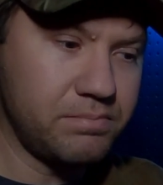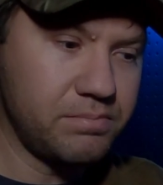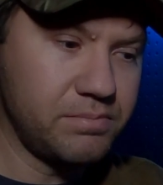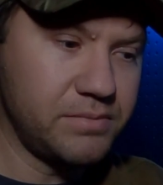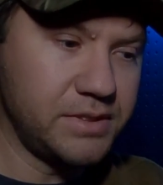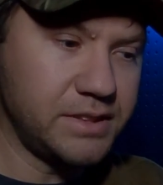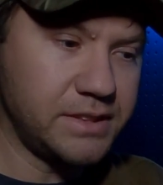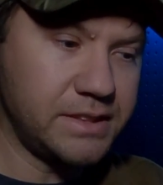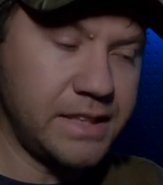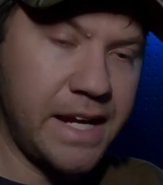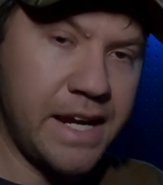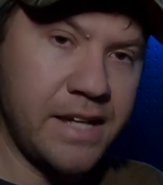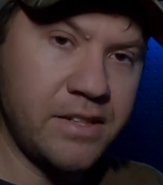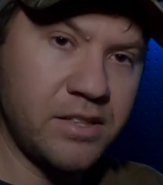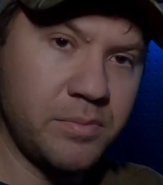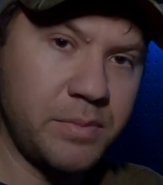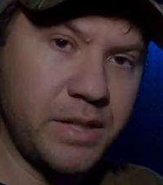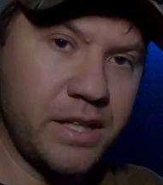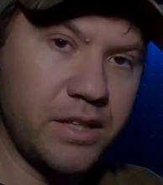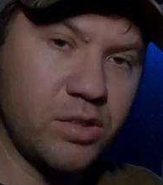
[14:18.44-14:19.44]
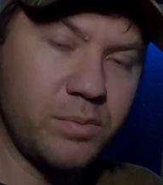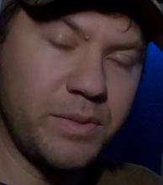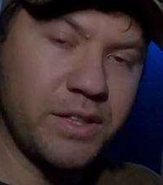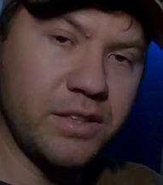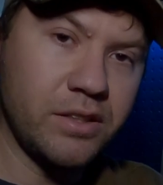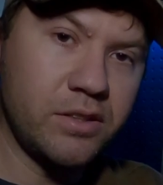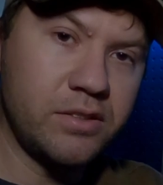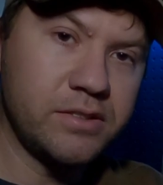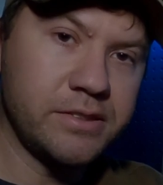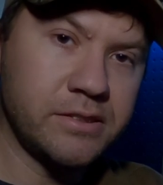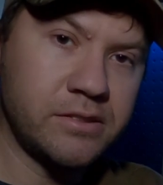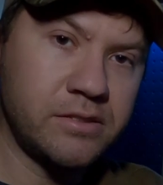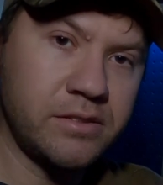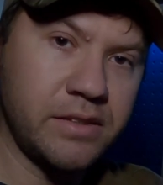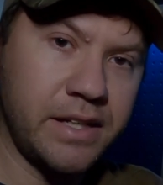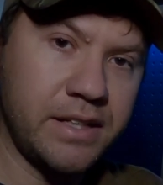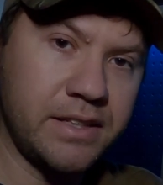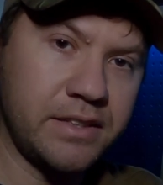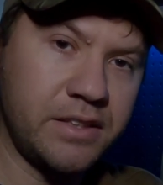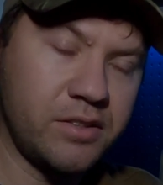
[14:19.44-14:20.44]
stand to be a little bit looser,
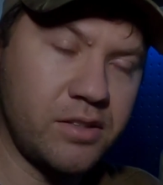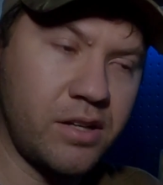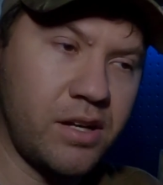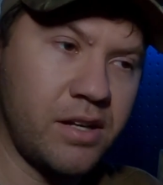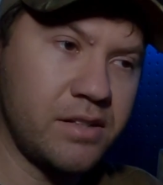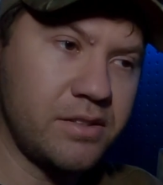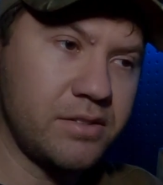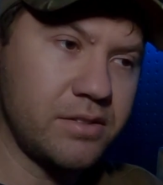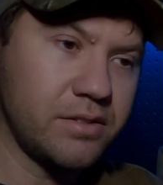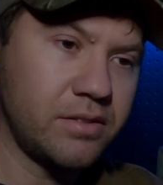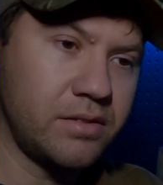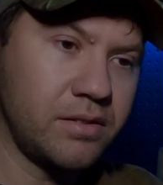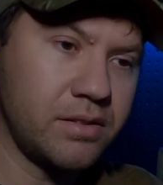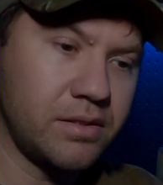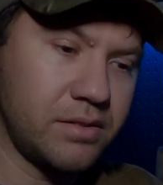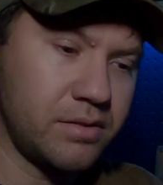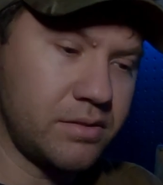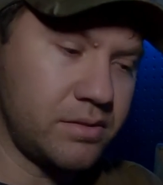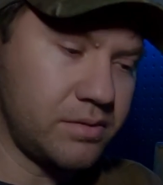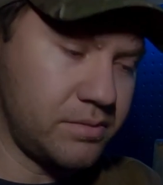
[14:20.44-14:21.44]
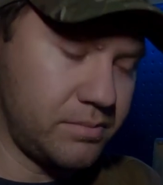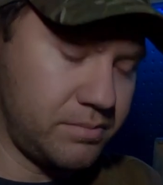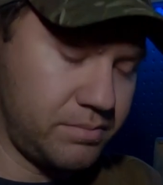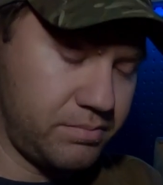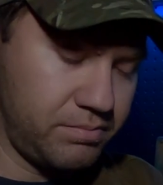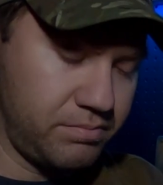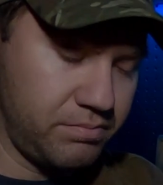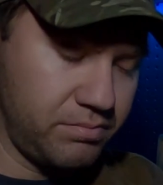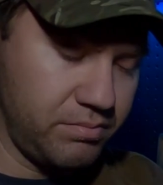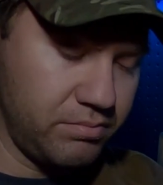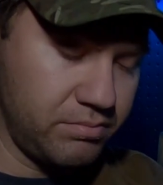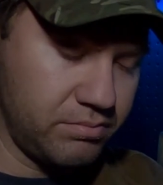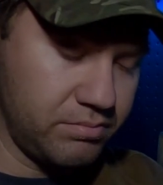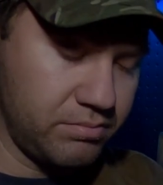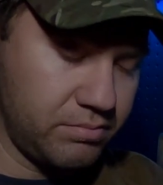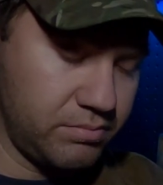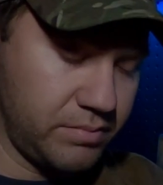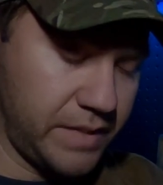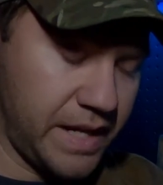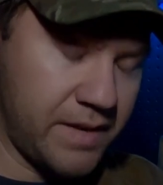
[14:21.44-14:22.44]
and you're not
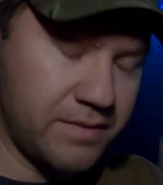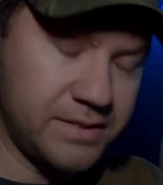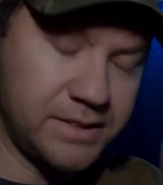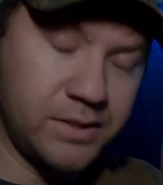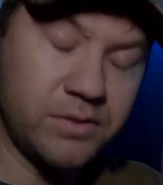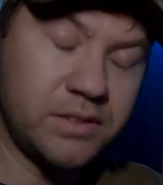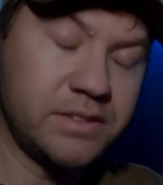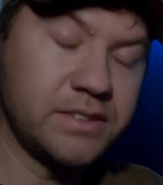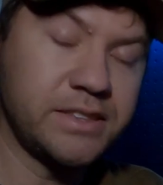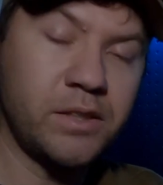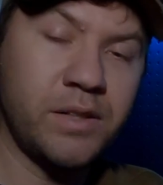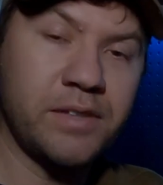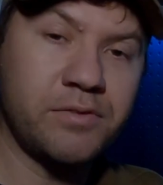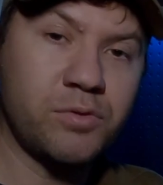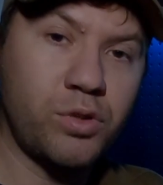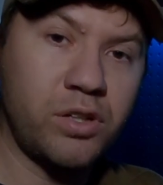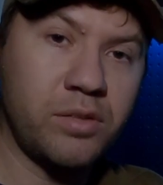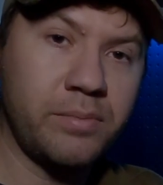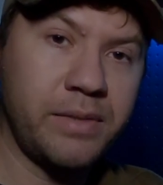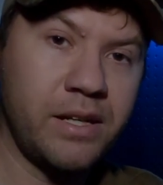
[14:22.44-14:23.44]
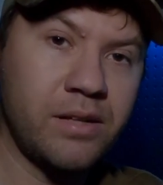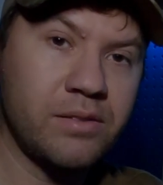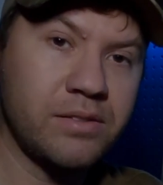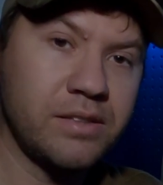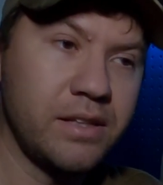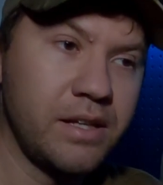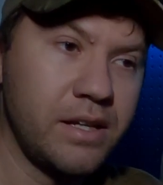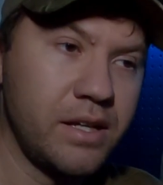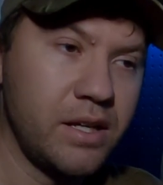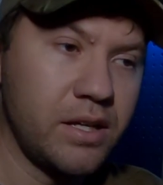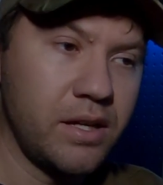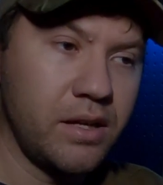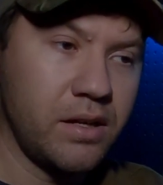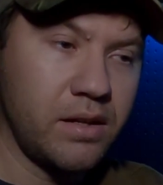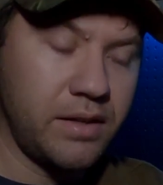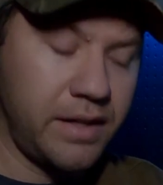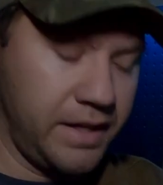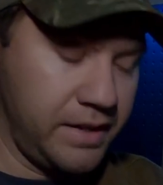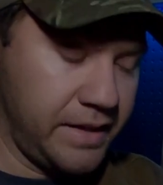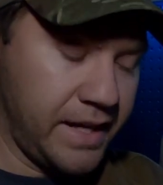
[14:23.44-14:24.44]
still don't have to worry about
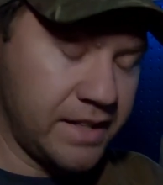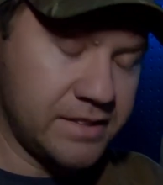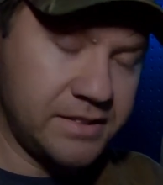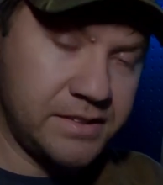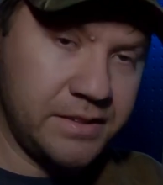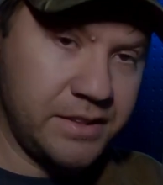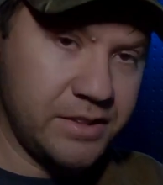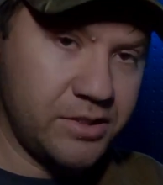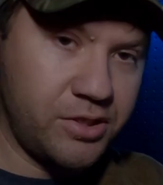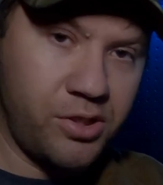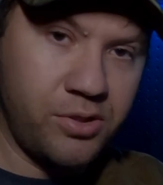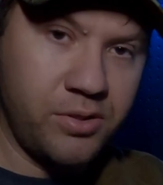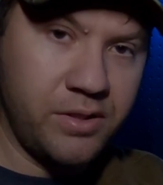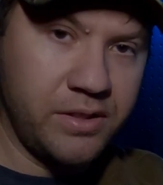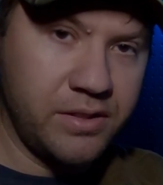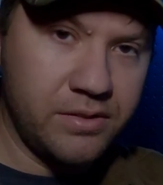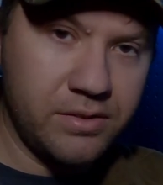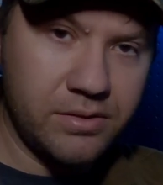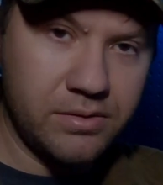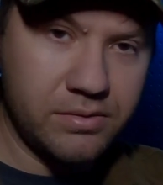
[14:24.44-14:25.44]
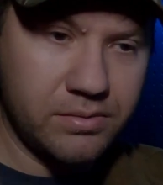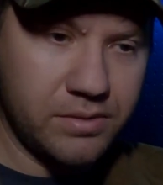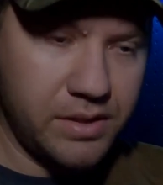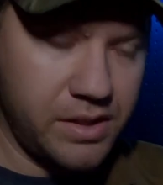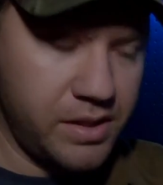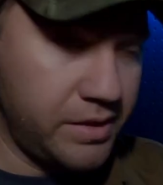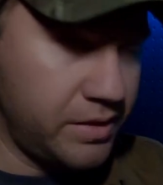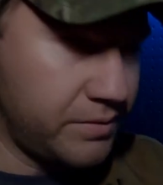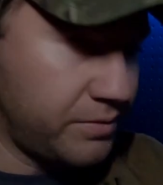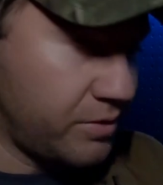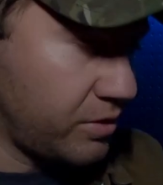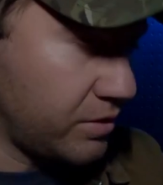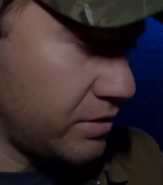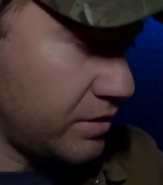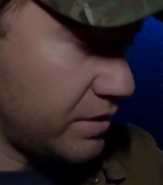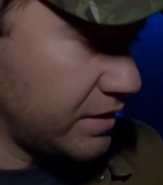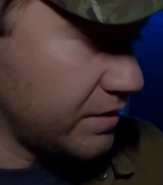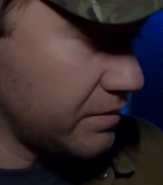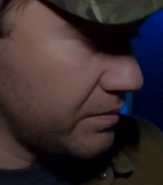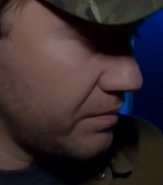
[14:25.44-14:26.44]
it accidentally turning
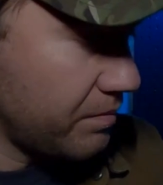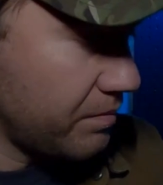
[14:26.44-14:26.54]
inadvertently.